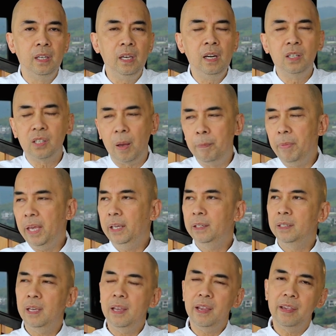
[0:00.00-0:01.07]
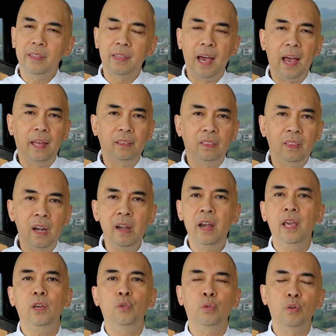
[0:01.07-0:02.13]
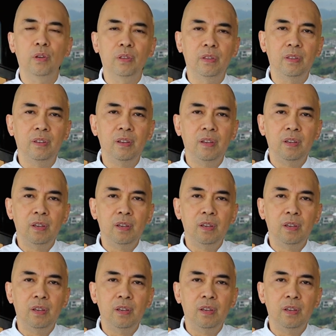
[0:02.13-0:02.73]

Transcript: It is amazing that the nation